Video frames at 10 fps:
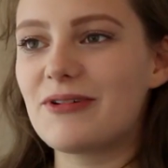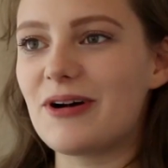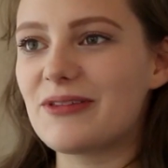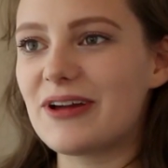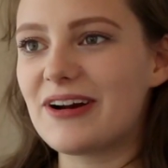we'll
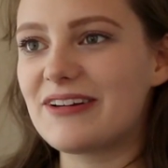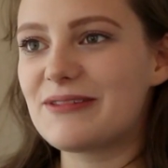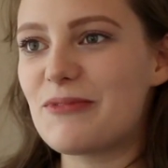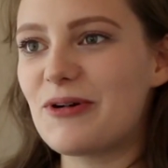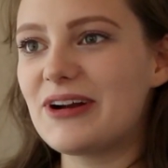go there in
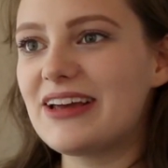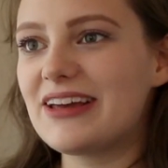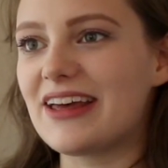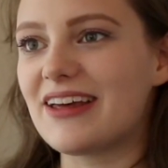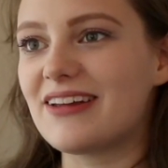the
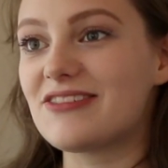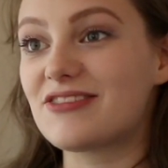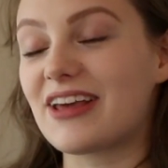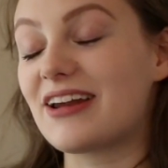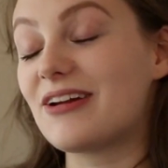morning and
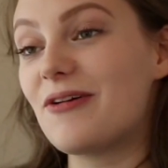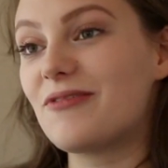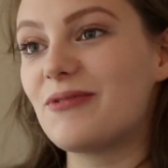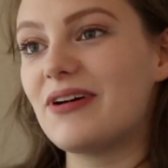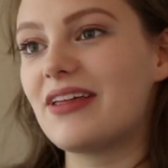just get it
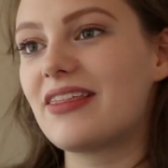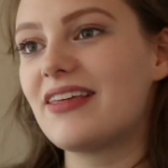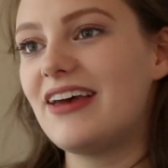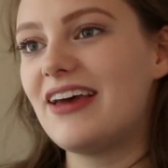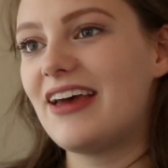over with
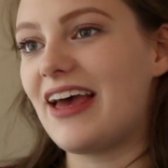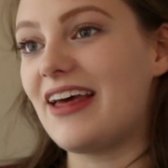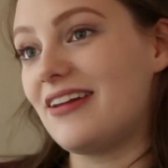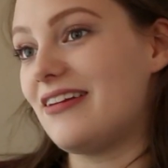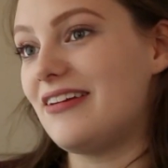
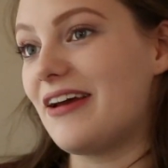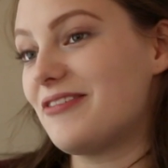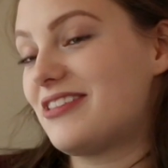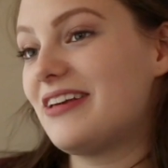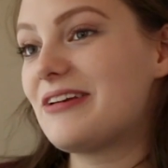and
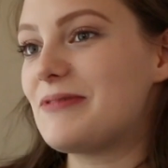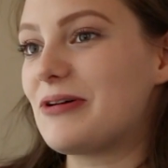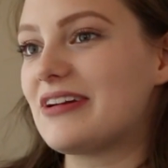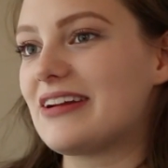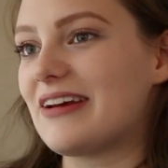never think
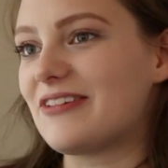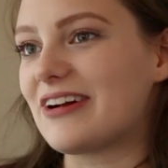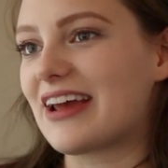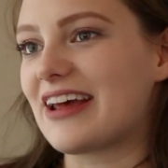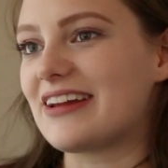about it ever
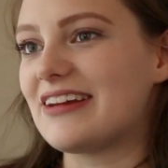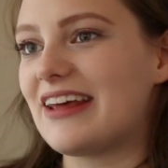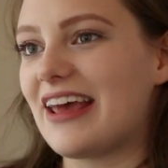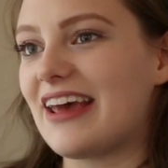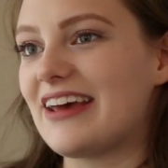again.
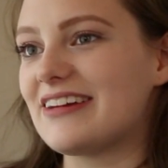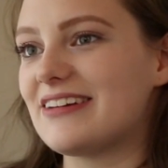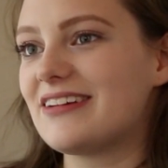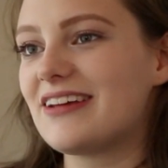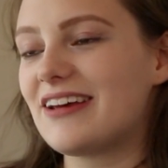
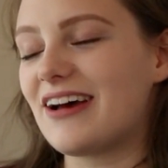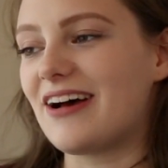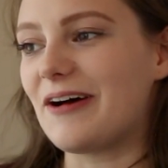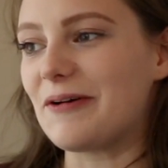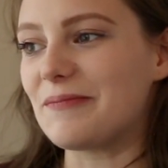And
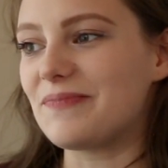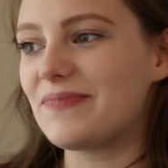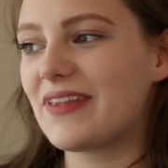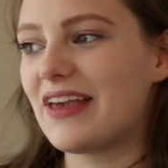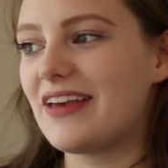
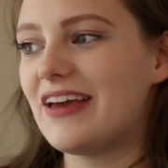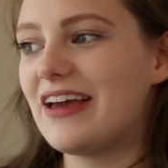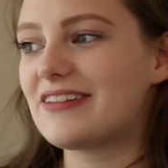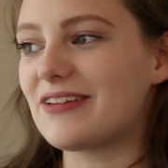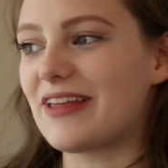
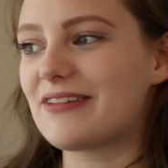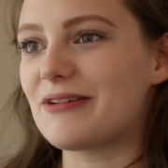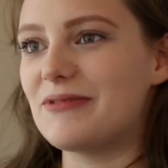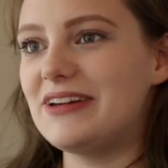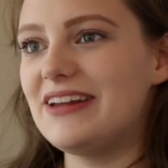so that's
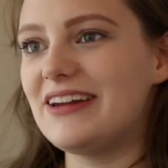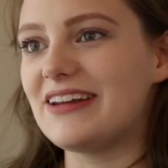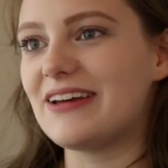what we did.